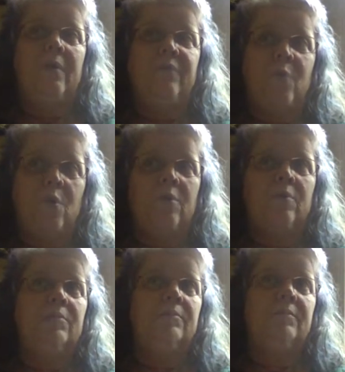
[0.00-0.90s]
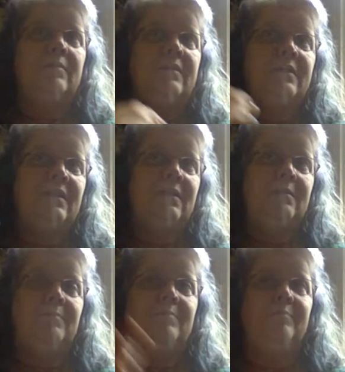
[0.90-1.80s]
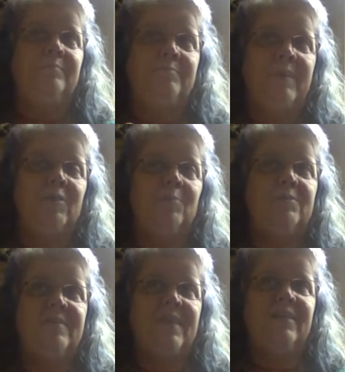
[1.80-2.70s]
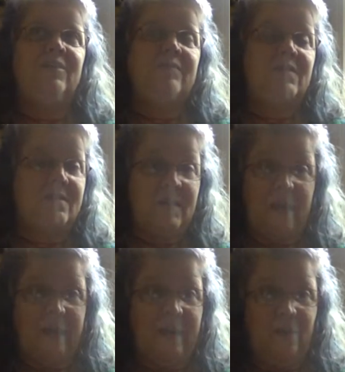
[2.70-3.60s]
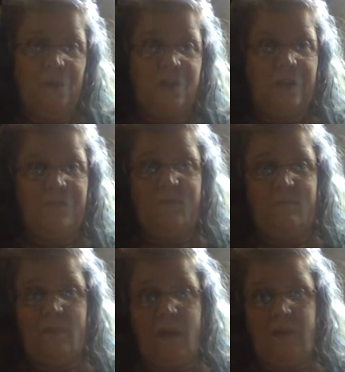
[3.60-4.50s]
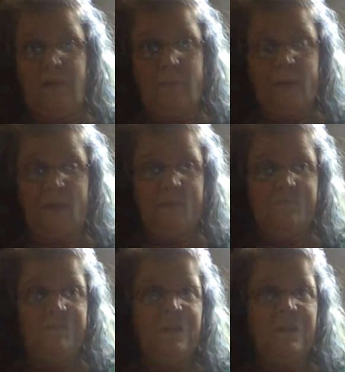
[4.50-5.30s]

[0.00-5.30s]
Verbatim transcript: for the bigger percentage of society, which I've, I, I, mean,